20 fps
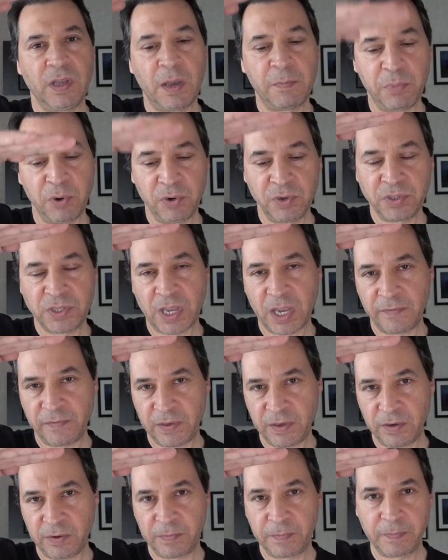a bird's eye
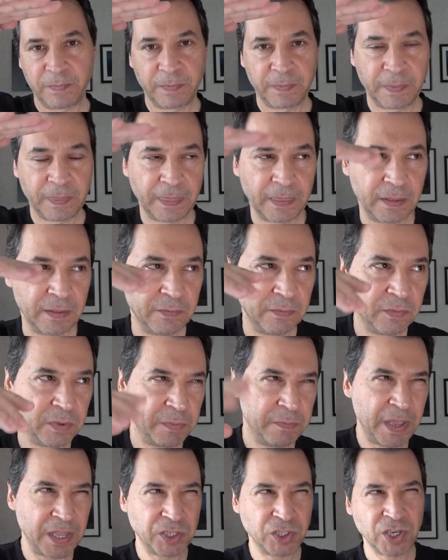view.
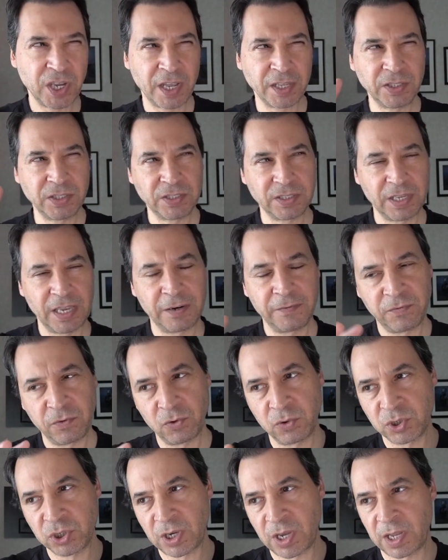With bed shots and
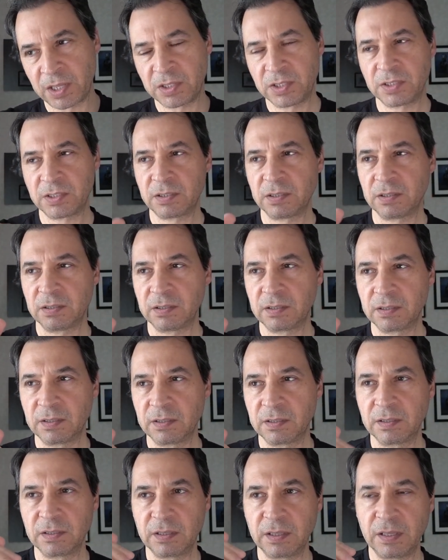floor shots,
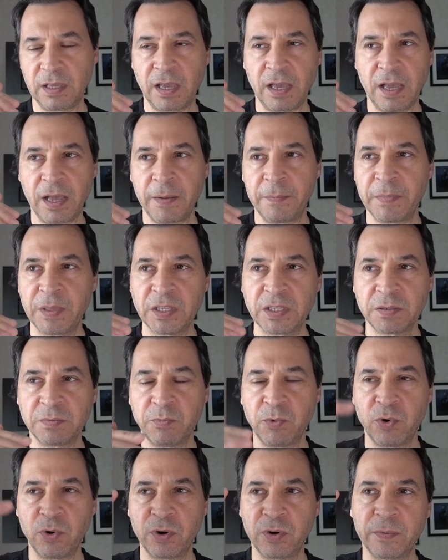um, it's
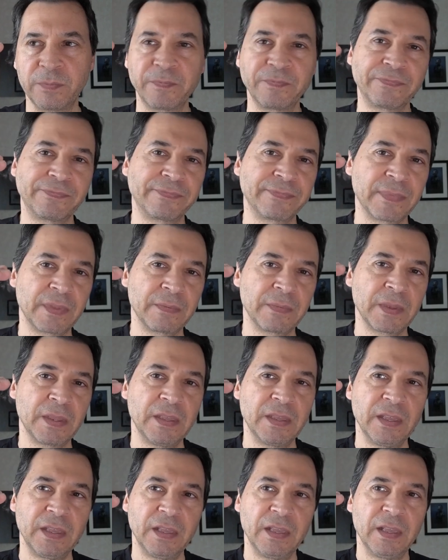more
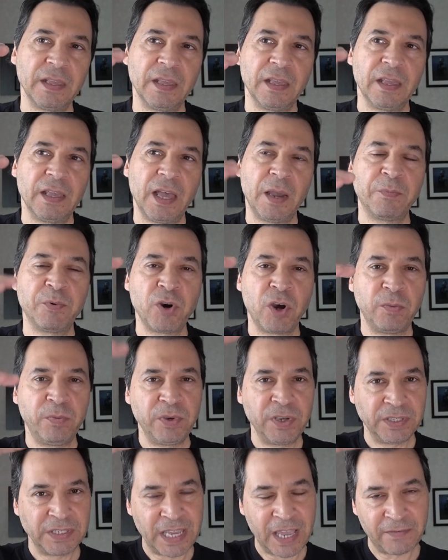
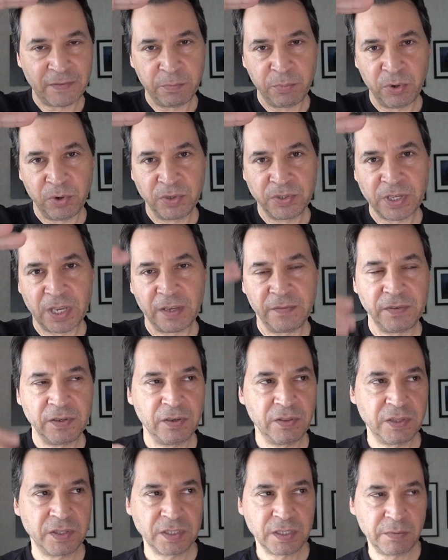appropriate to have a bird's eye
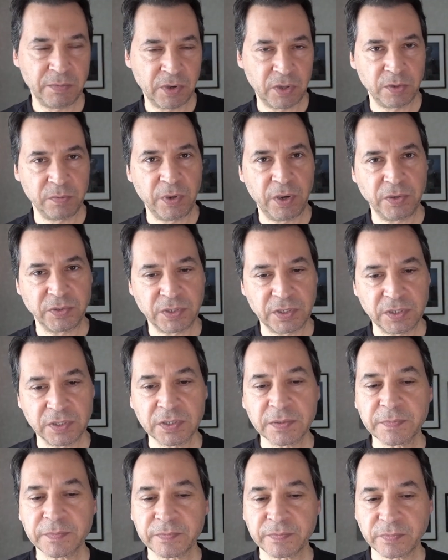view than some other
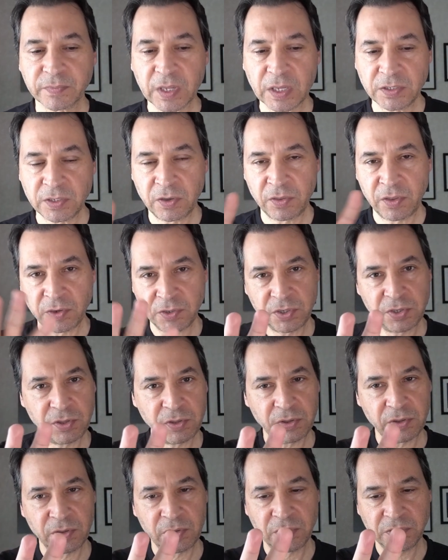poses. So those
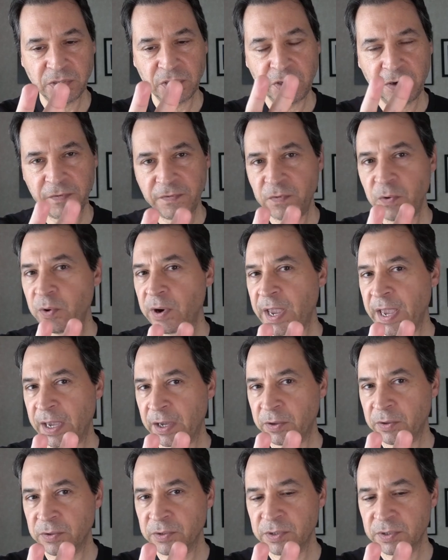are, those are your four
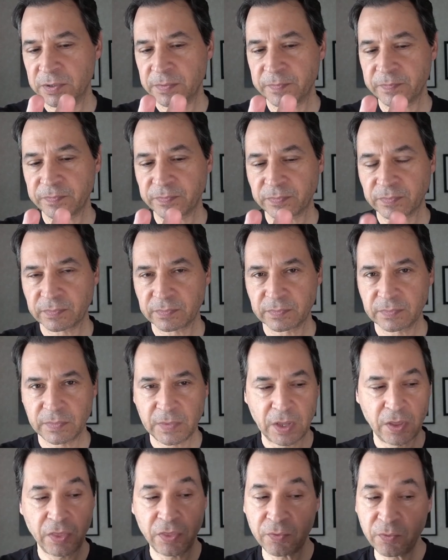angles,
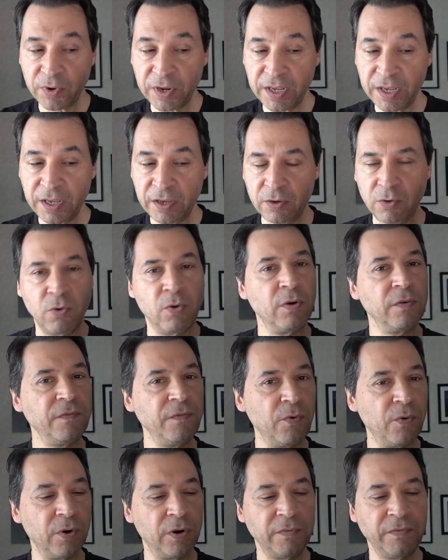three or
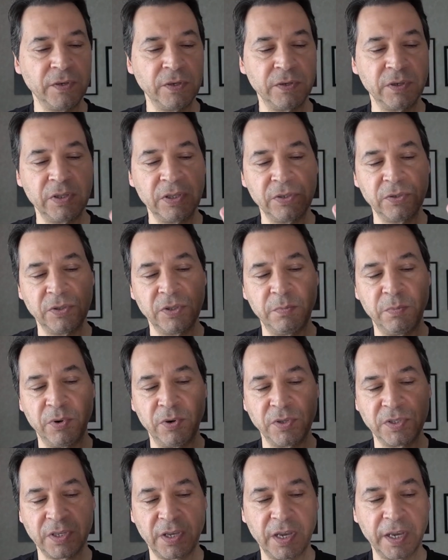four if you include the
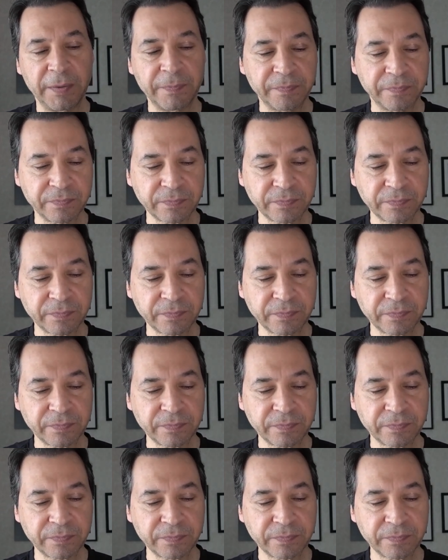bird's eye.